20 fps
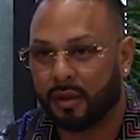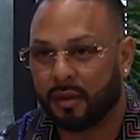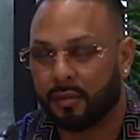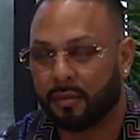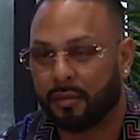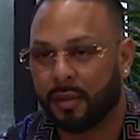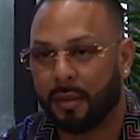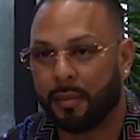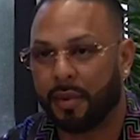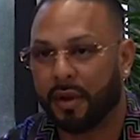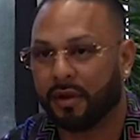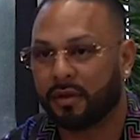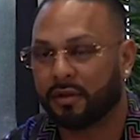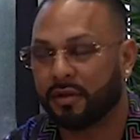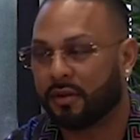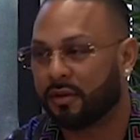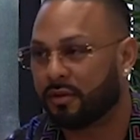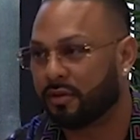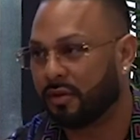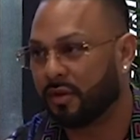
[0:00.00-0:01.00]
My parents
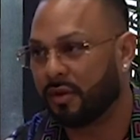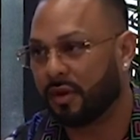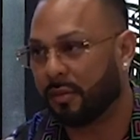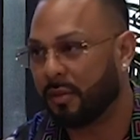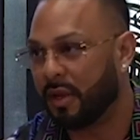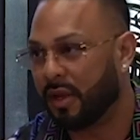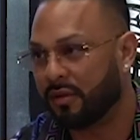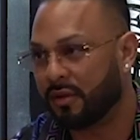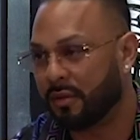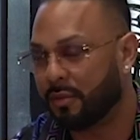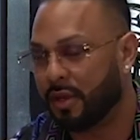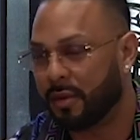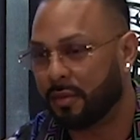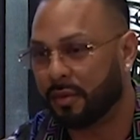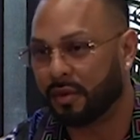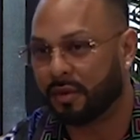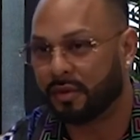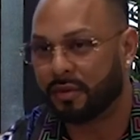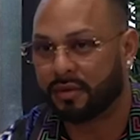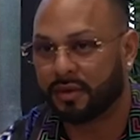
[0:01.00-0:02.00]
are tr- amazing
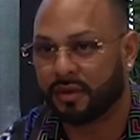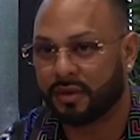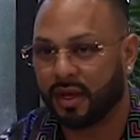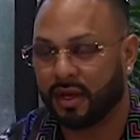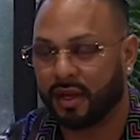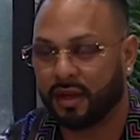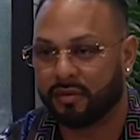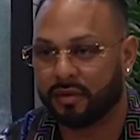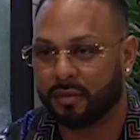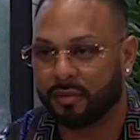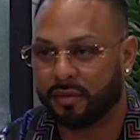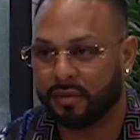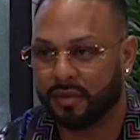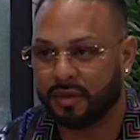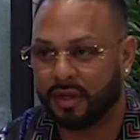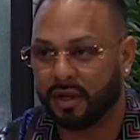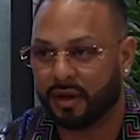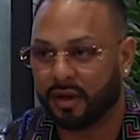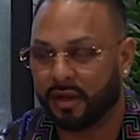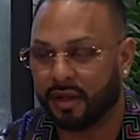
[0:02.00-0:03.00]
people. I love them
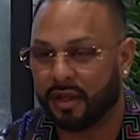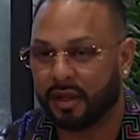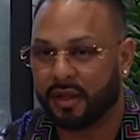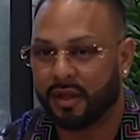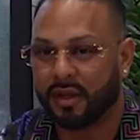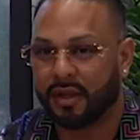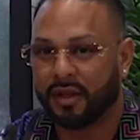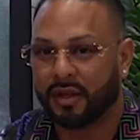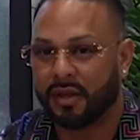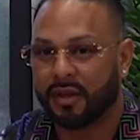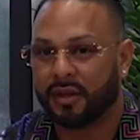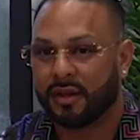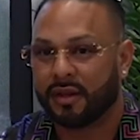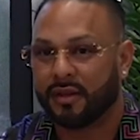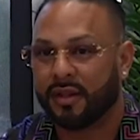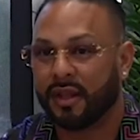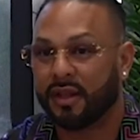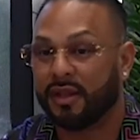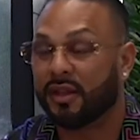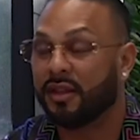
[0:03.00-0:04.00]
dearly.
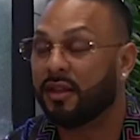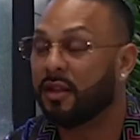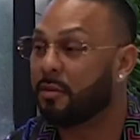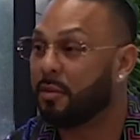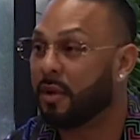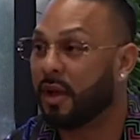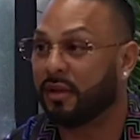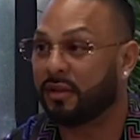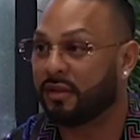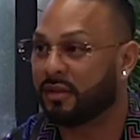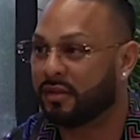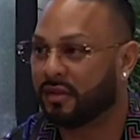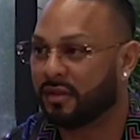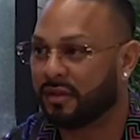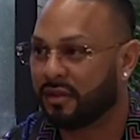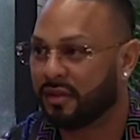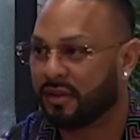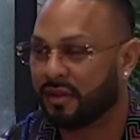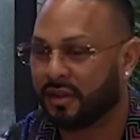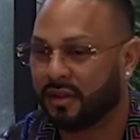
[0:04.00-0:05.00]
They did their best.
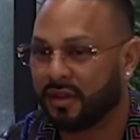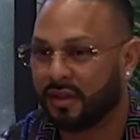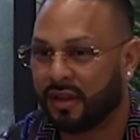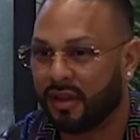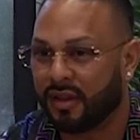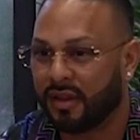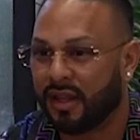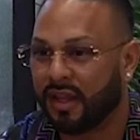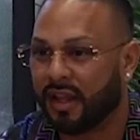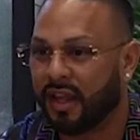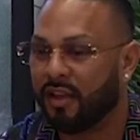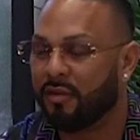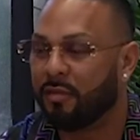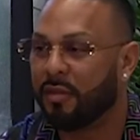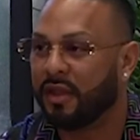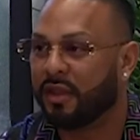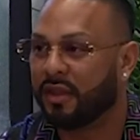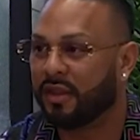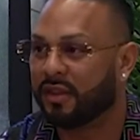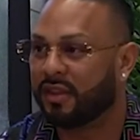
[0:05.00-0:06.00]
They gave
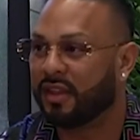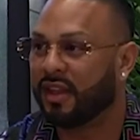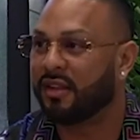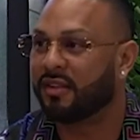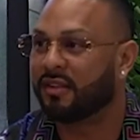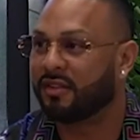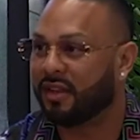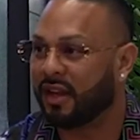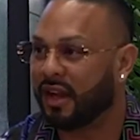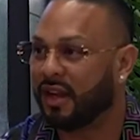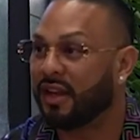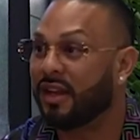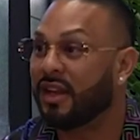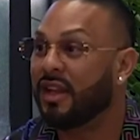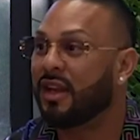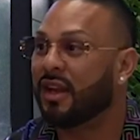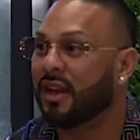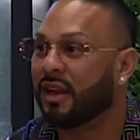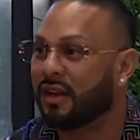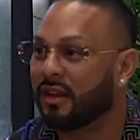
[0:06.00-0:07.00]
me the things that I
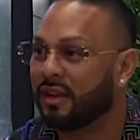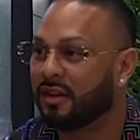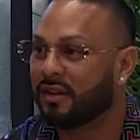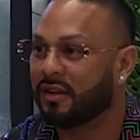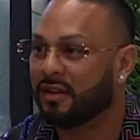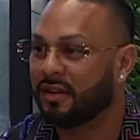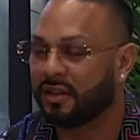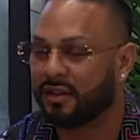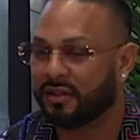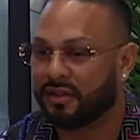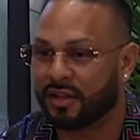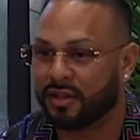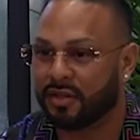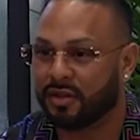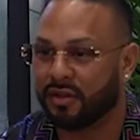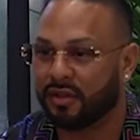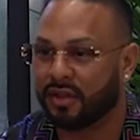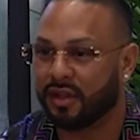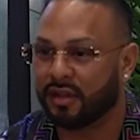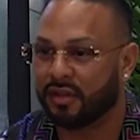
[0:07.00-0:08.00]
needed, the
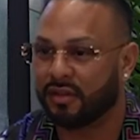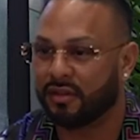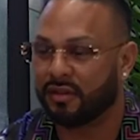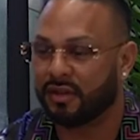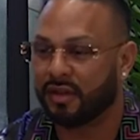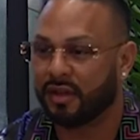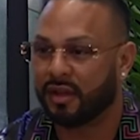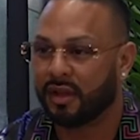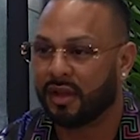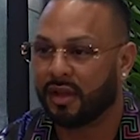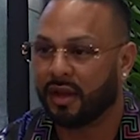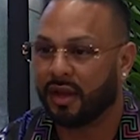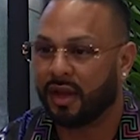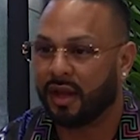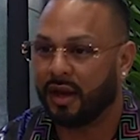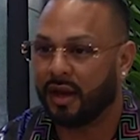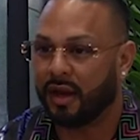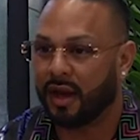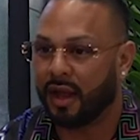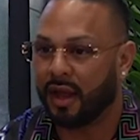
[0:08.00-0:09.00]
essential things,
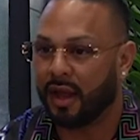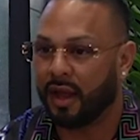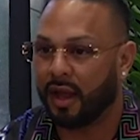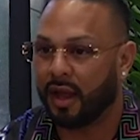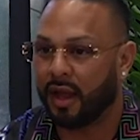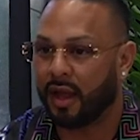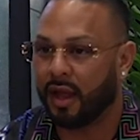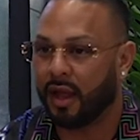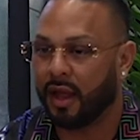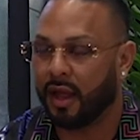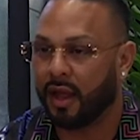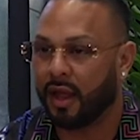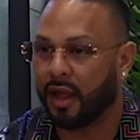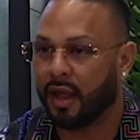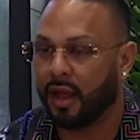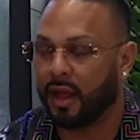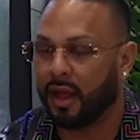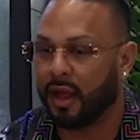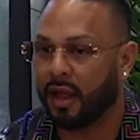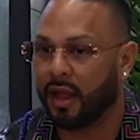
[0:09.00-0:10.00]
and
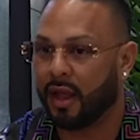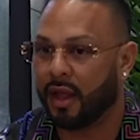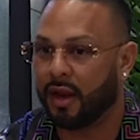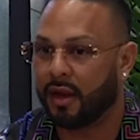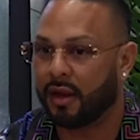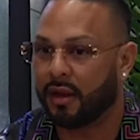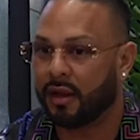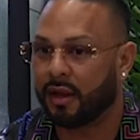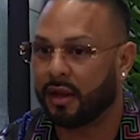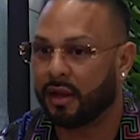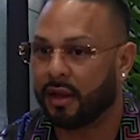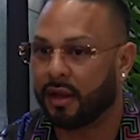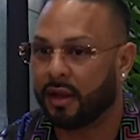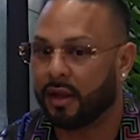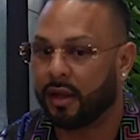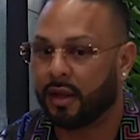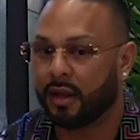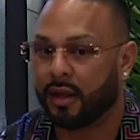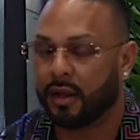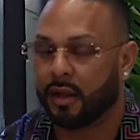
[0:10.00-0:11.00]
and
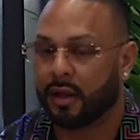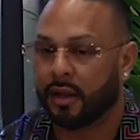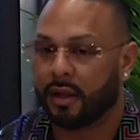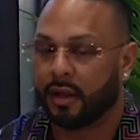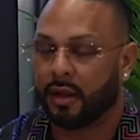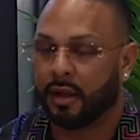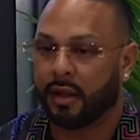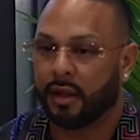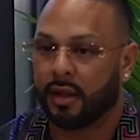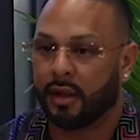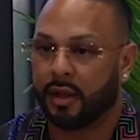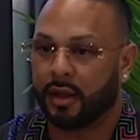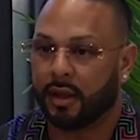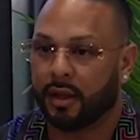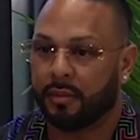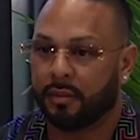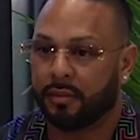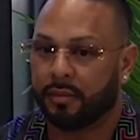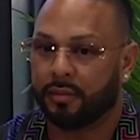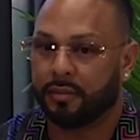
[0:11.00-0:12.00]

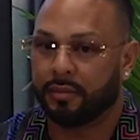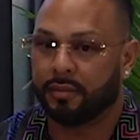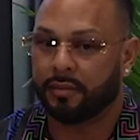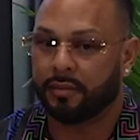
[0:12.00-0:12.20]
um,